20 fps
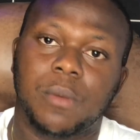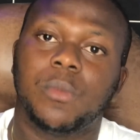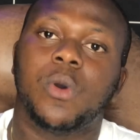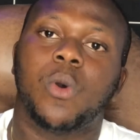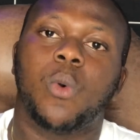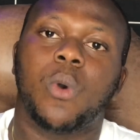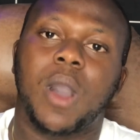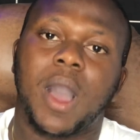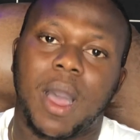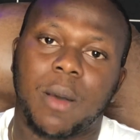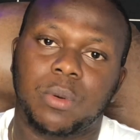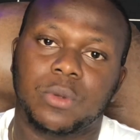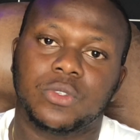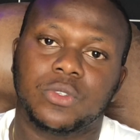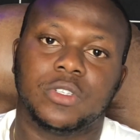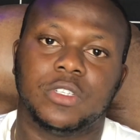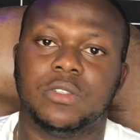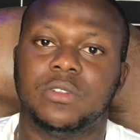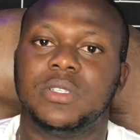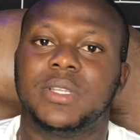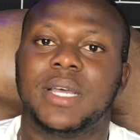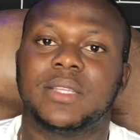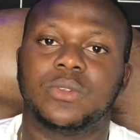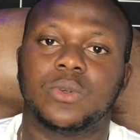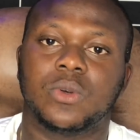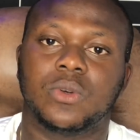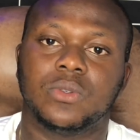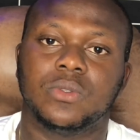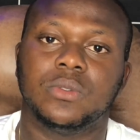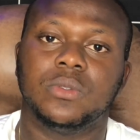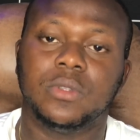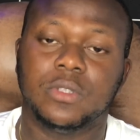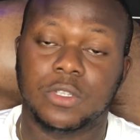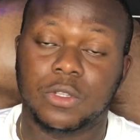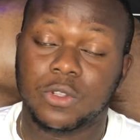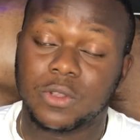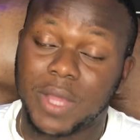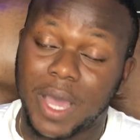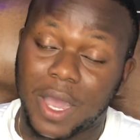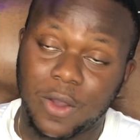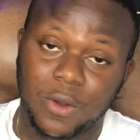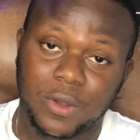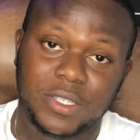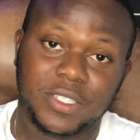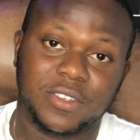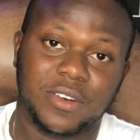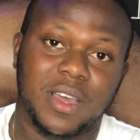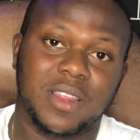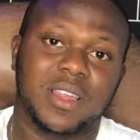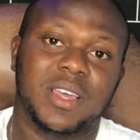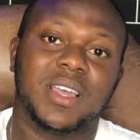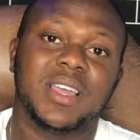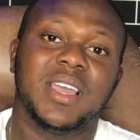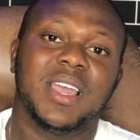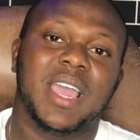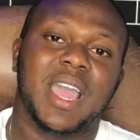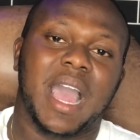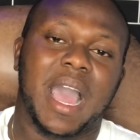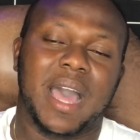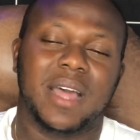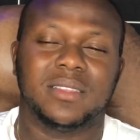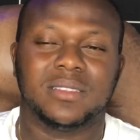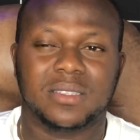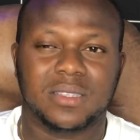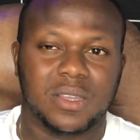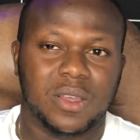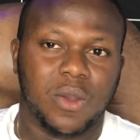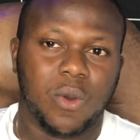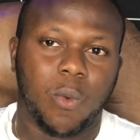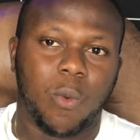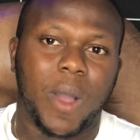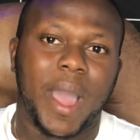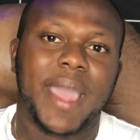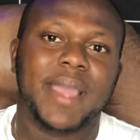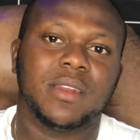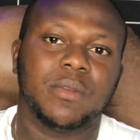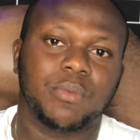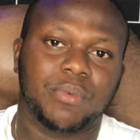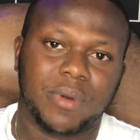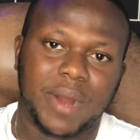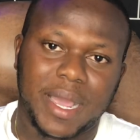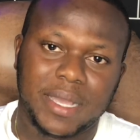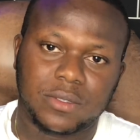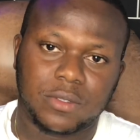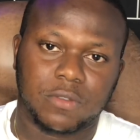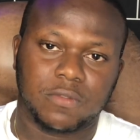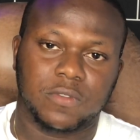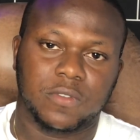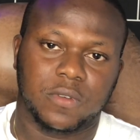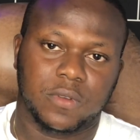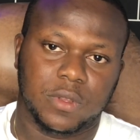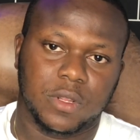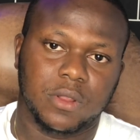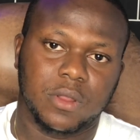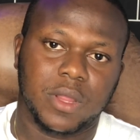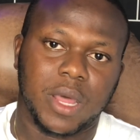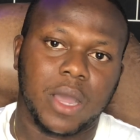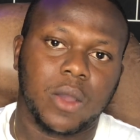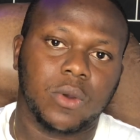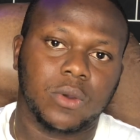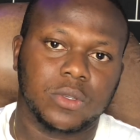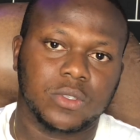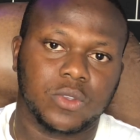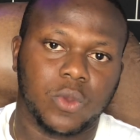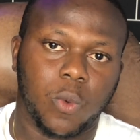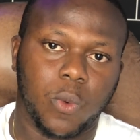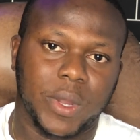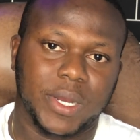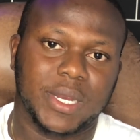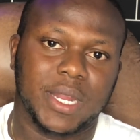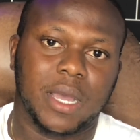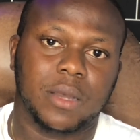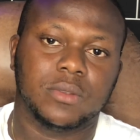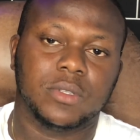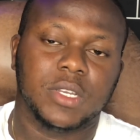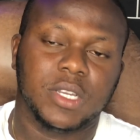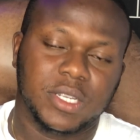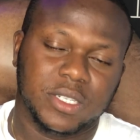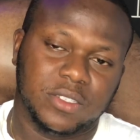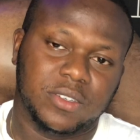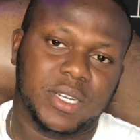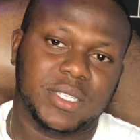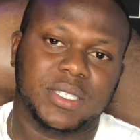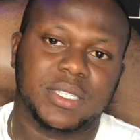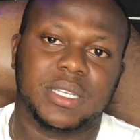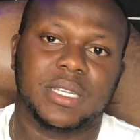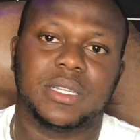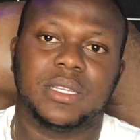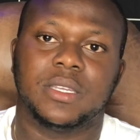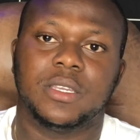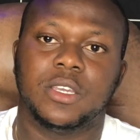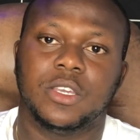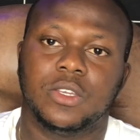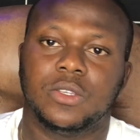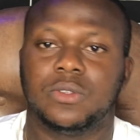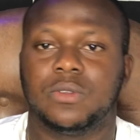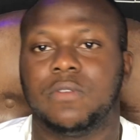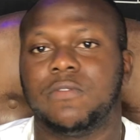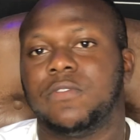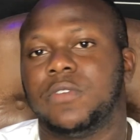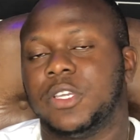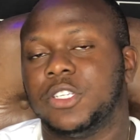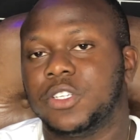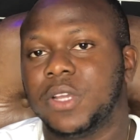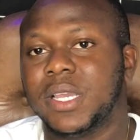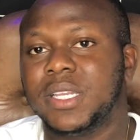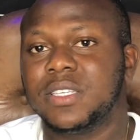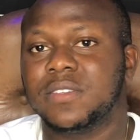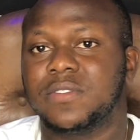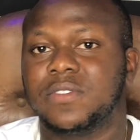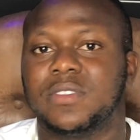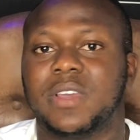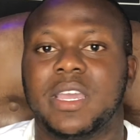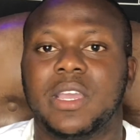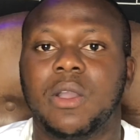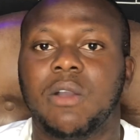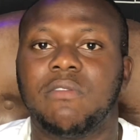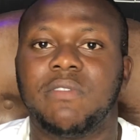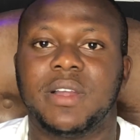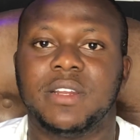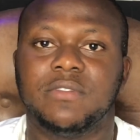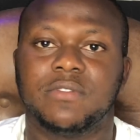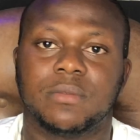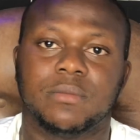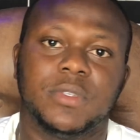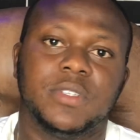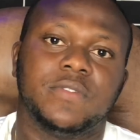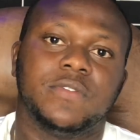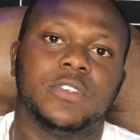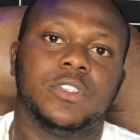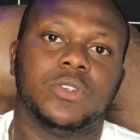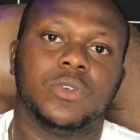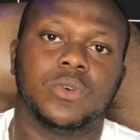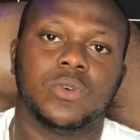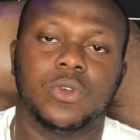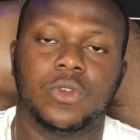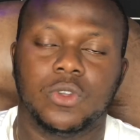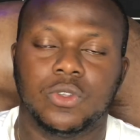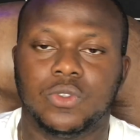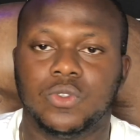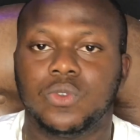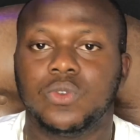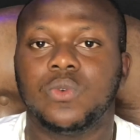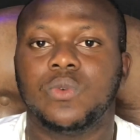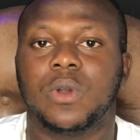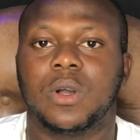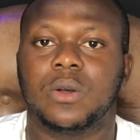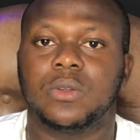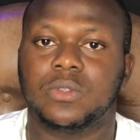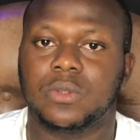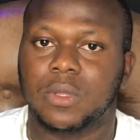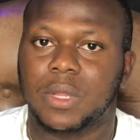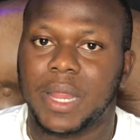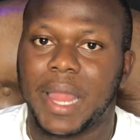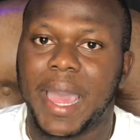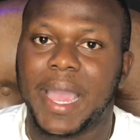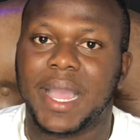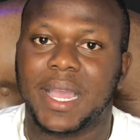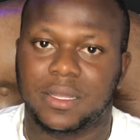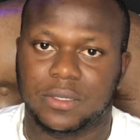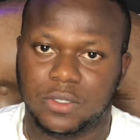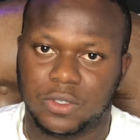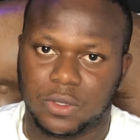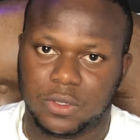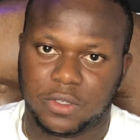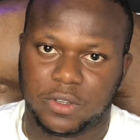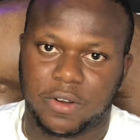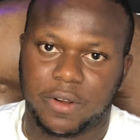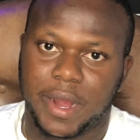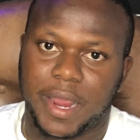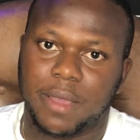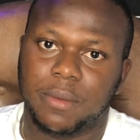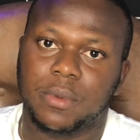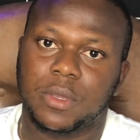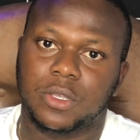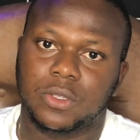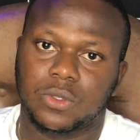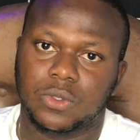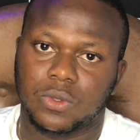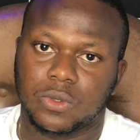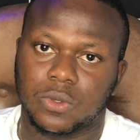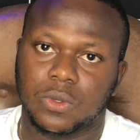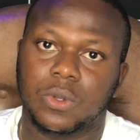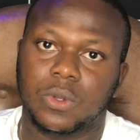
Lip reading: what happened to the Luna token, the Luna coins rather, and why the price of Luna coins went down drastically. So if you enjoyed this video and you got value from this video, do well to like and subscribe to